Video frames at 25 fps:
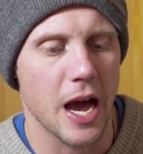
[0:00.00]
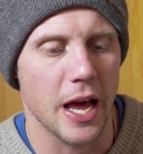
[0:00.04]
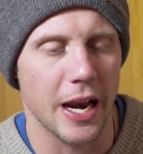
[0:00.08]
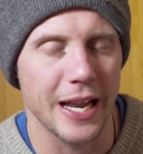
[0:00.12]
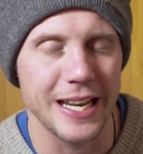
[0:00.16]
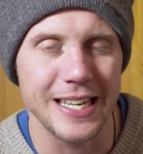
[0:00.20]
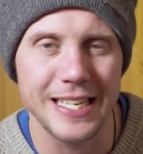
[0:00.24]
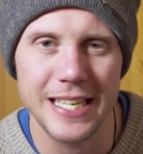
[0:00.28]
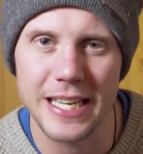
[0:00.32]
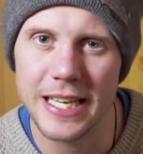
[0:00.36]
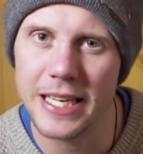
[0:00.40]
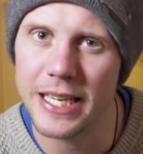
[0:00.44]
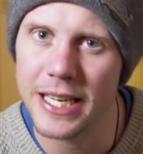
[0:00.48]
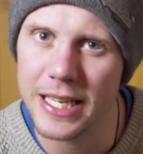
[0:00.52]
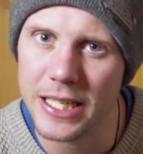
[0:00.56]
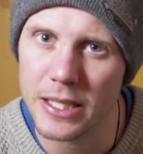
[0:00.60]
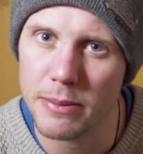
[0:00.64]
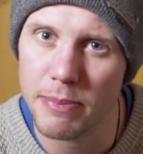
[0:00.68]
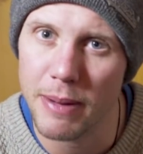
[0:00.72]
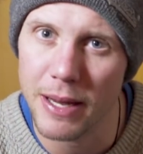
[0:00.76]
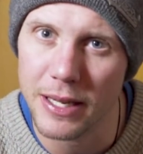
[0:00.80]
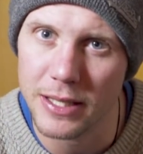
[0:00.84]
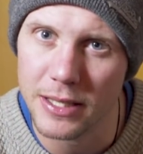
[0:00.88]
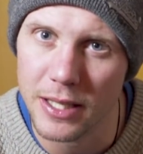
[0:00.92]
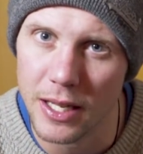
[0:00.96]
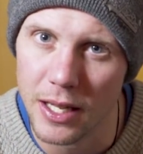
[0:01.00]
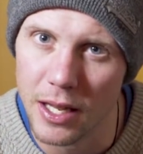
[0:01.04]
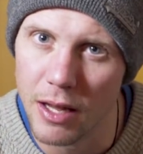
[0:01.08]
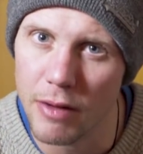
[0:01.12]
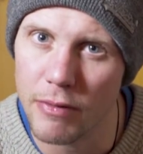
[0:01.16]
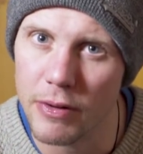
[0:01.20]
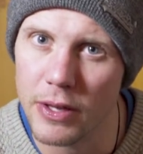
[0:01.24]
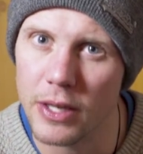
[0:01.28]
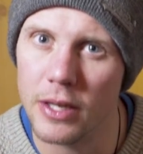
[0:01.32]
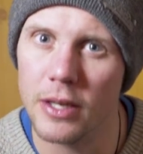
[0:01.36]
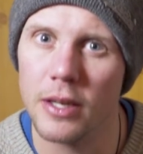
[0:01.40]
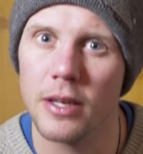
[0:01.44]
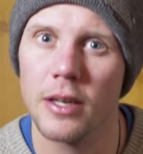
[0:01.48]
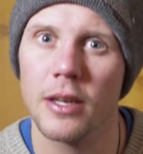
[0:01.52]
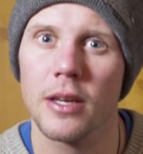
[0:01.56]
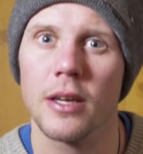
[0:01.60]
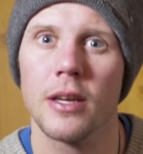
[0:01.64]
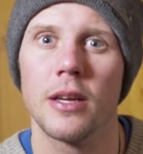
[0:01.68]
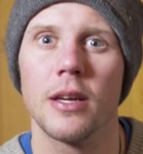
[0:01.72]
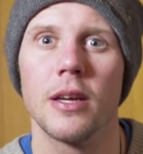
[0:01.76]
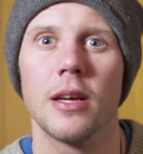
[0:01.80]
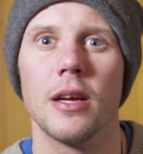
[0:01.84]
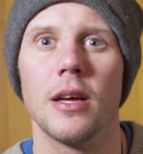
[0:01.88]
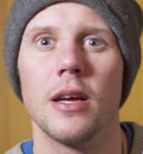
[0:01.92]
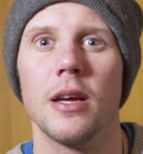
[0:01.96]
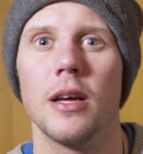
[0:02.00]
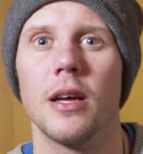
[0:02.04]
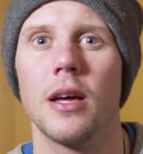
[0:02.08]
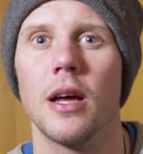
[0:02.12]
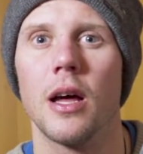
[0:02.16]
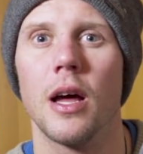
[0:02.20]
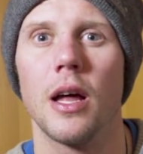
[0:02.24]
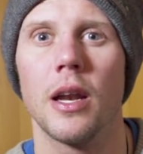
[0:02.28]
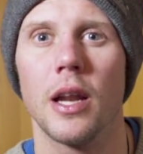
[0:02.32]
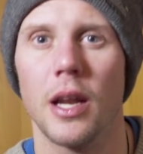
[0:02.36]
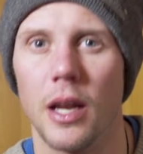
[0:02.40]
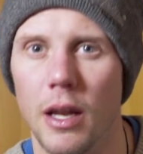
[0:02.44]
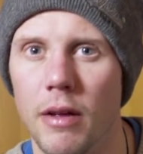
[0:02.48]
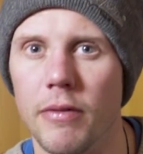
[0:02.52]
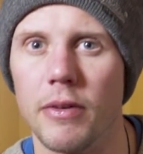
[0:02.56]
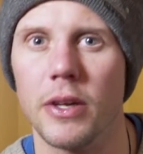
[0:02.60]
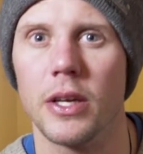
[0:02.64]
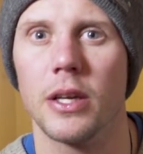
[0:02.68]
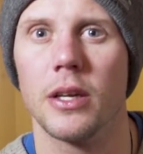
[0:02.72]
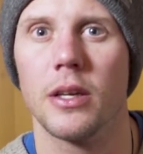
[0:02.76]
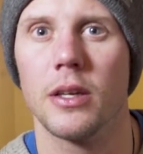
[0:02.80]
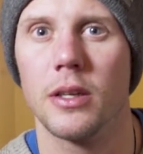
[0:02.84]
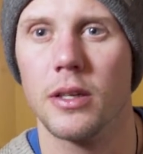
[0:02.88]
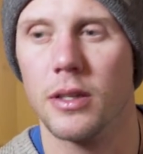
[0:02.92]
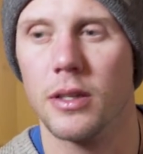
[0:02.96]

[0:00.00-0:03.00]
And I didn't expect to love it, and I love it.